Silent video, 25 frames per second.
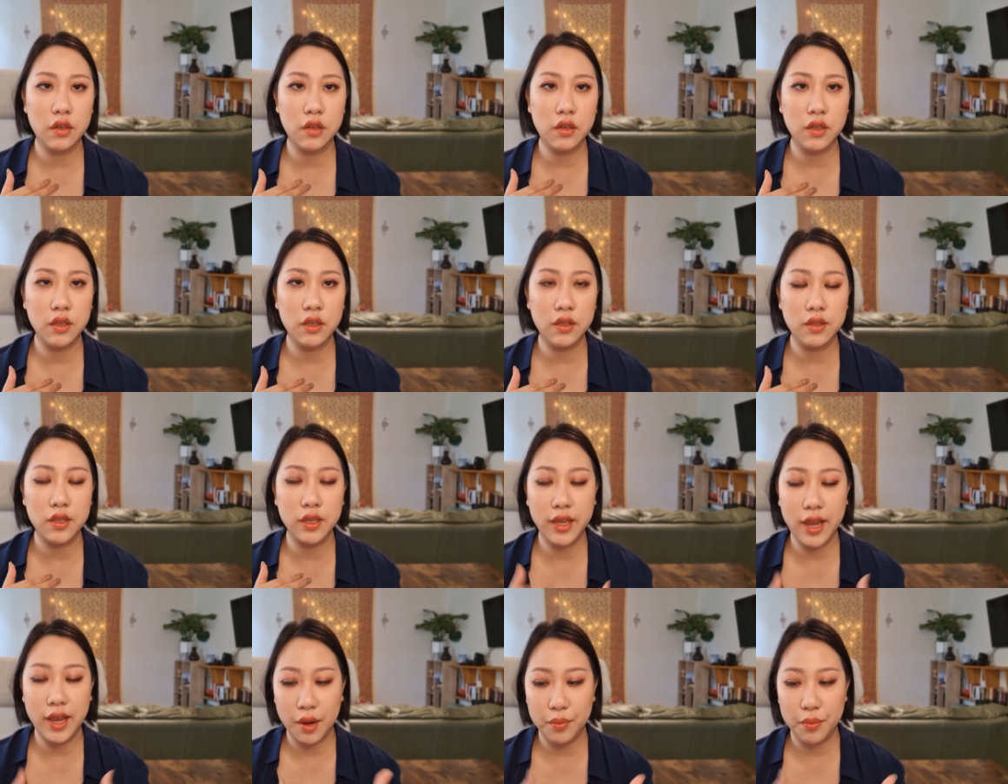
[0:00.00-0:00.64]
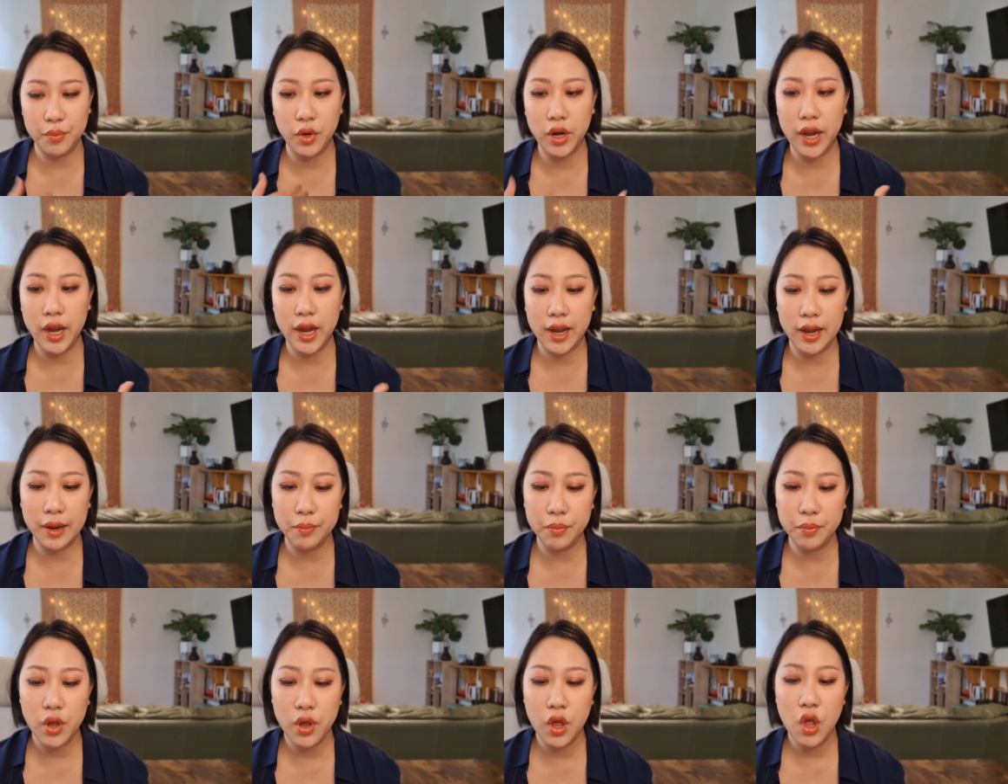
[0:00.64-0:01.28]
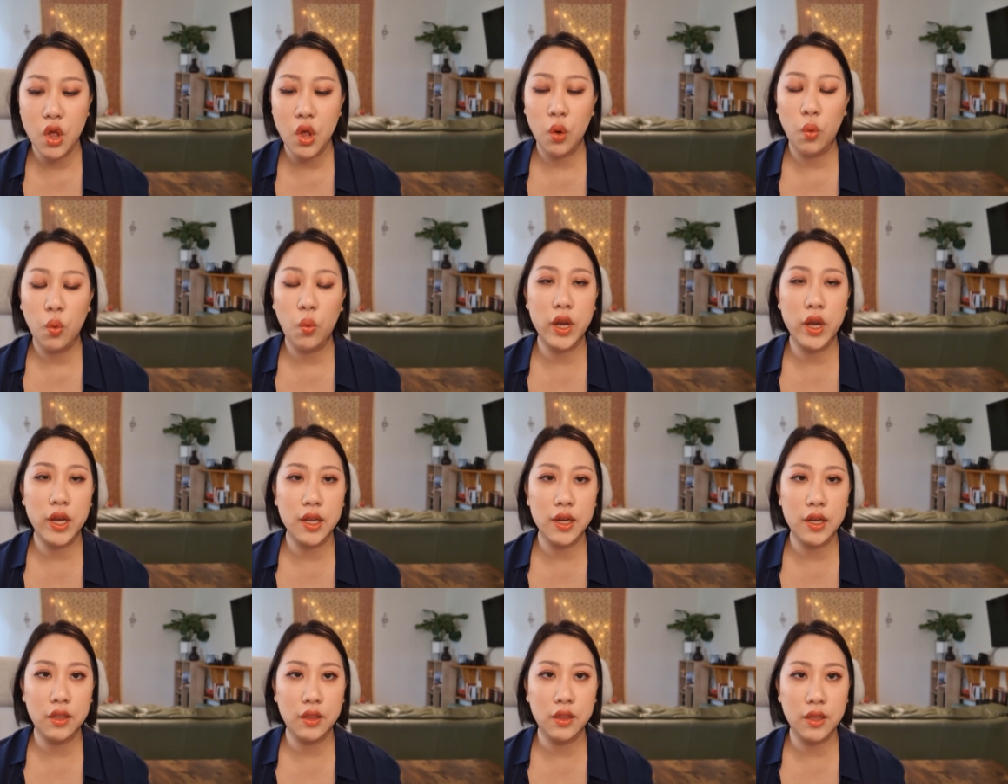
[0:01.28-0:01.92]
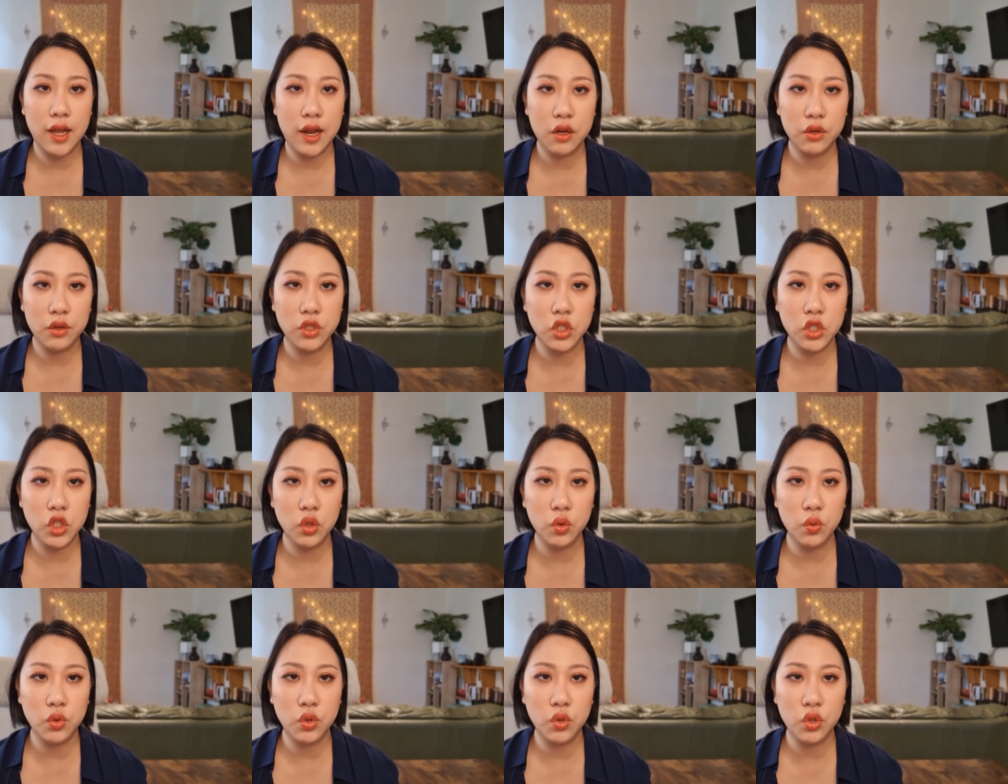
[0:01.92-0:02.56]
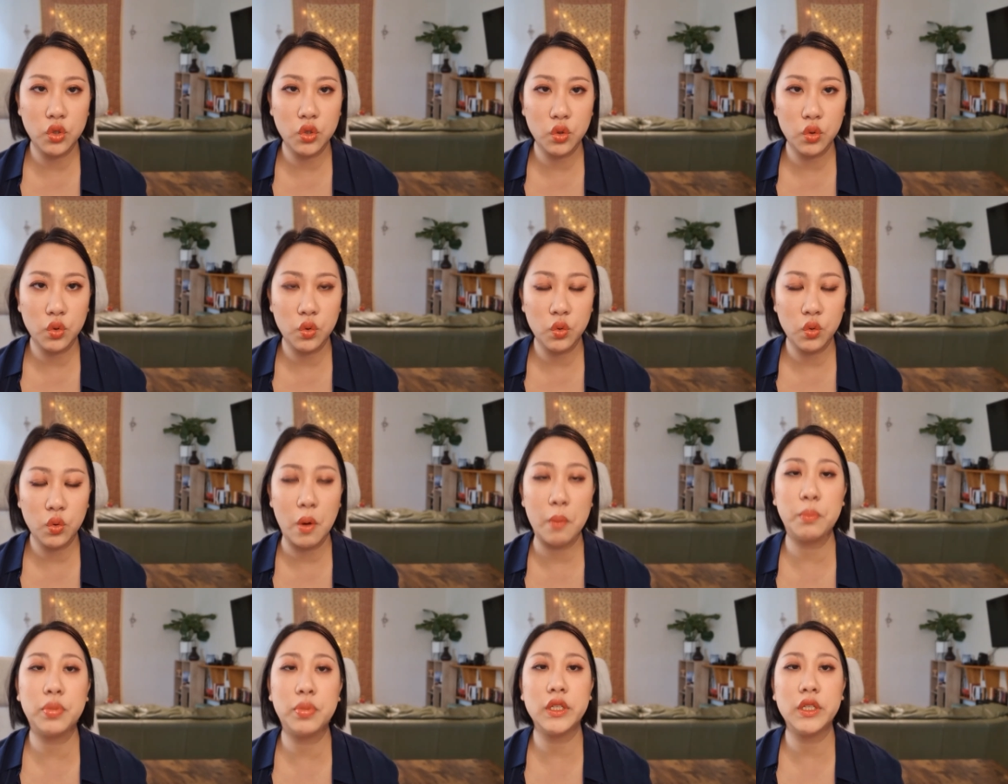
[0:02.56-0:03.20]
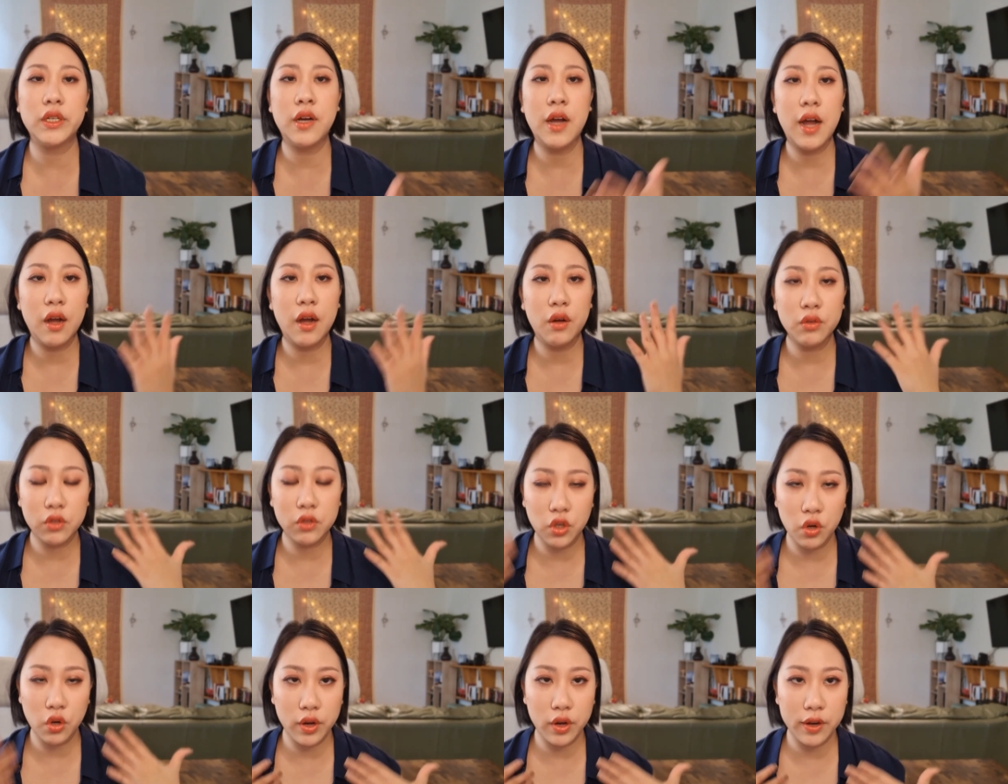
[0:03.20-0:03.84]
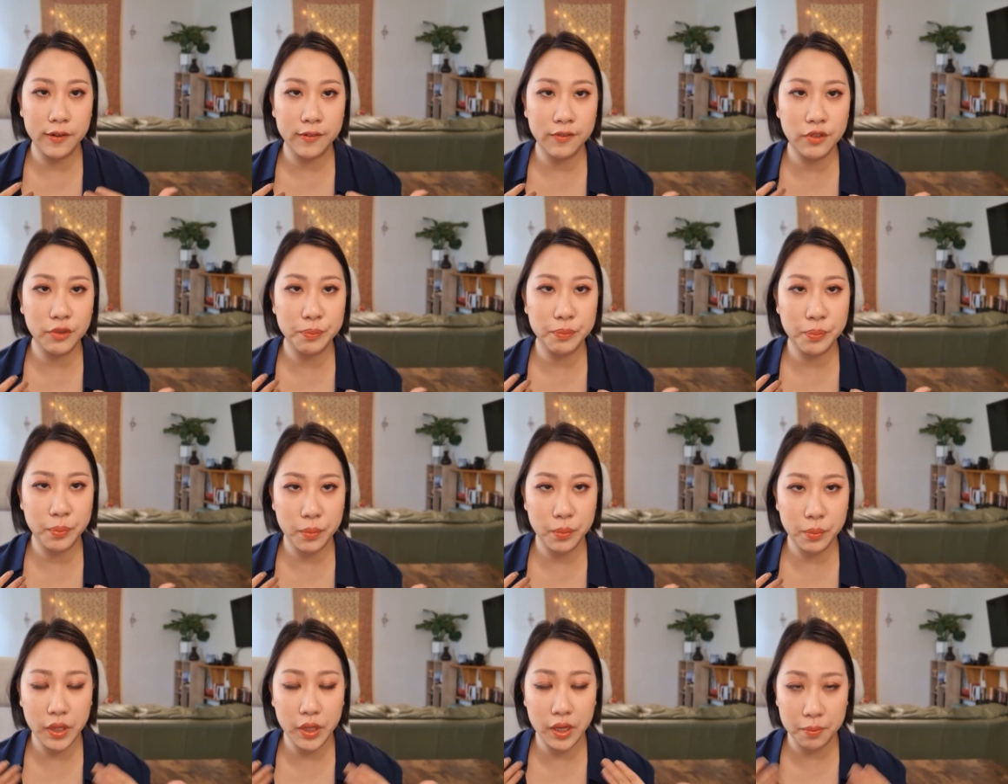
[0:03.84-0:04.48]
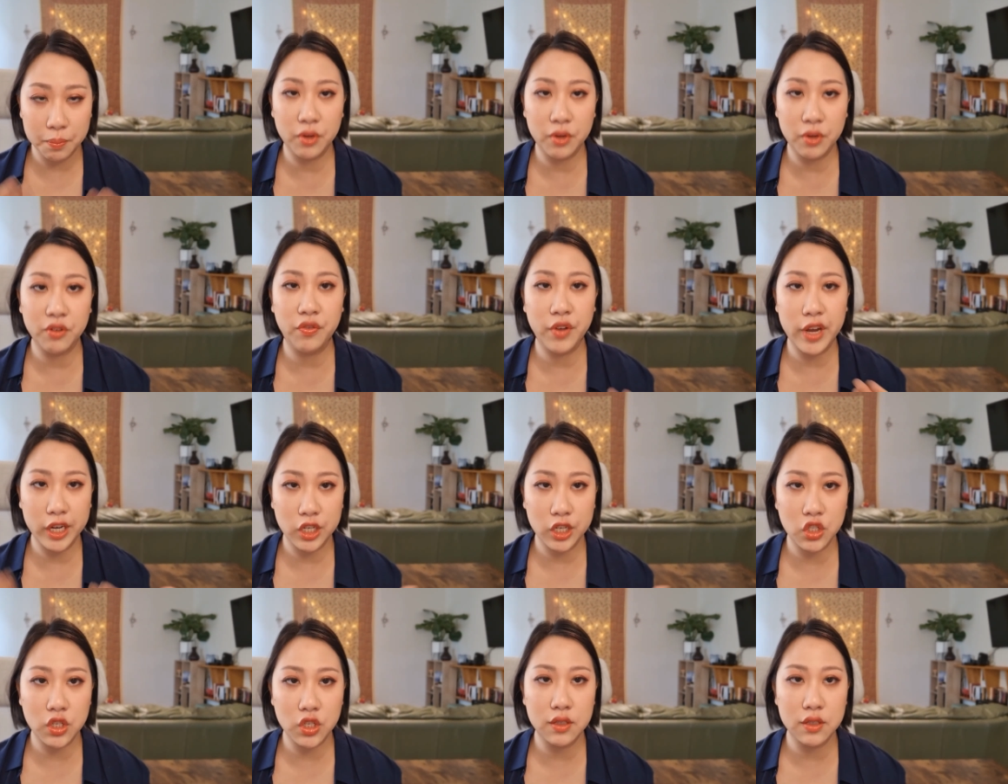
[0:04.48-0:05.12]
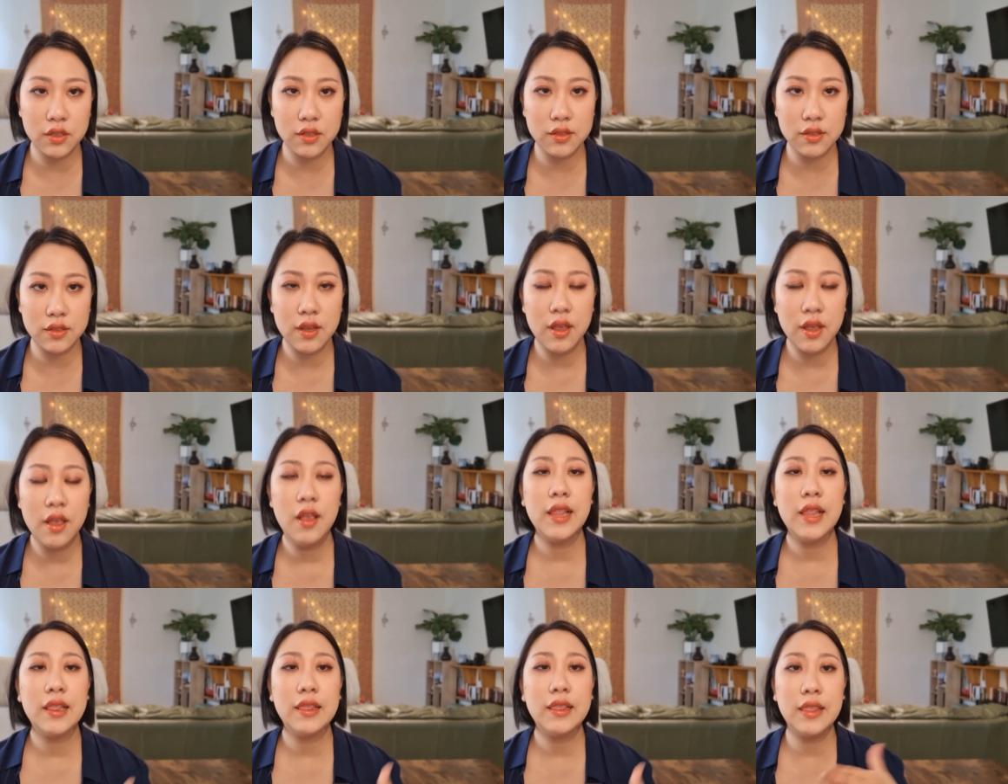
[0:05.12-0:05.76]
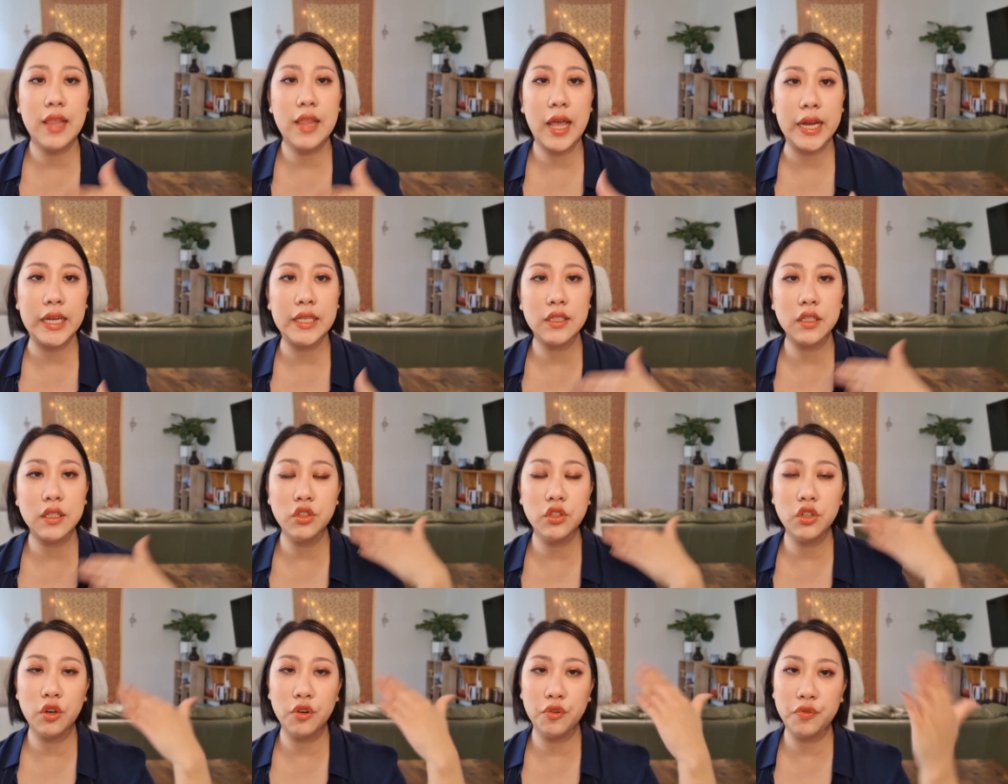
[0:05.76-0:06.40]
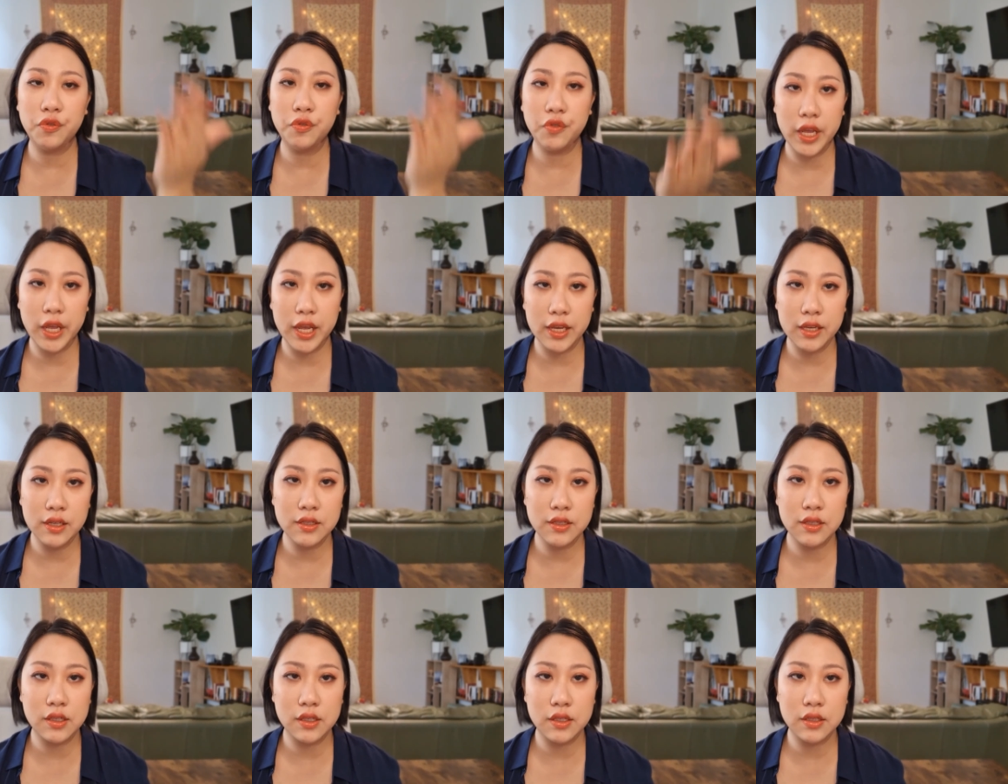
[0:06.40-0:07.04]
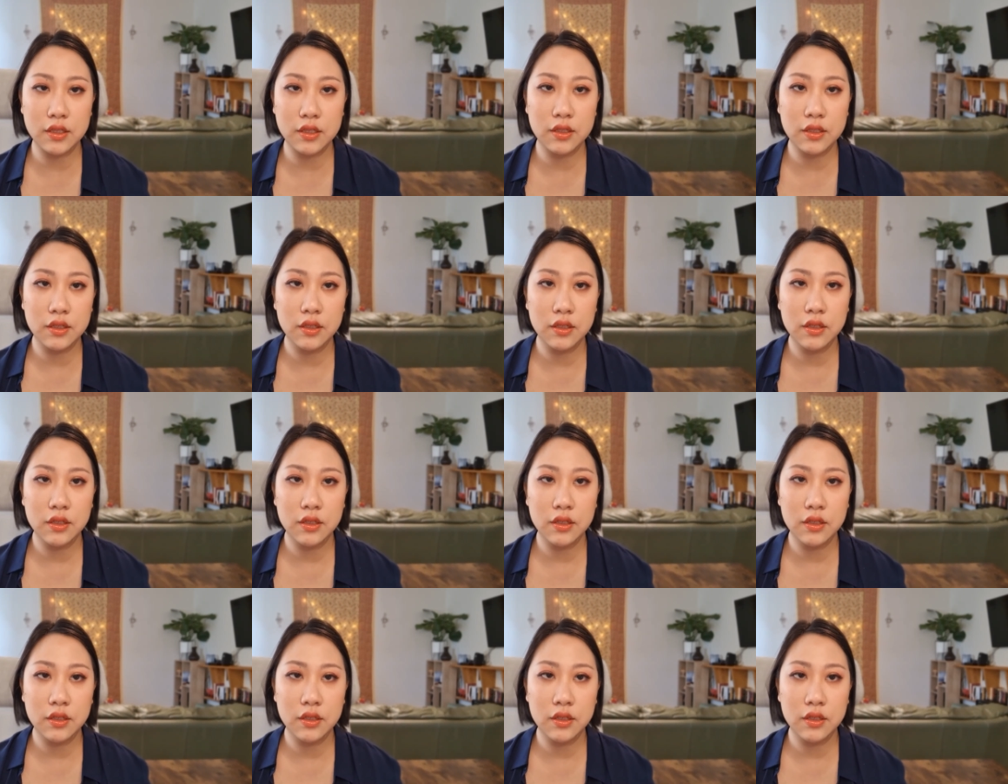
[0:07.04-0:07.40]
in the camera app where it allows you to blur out your imperfections, lighten your face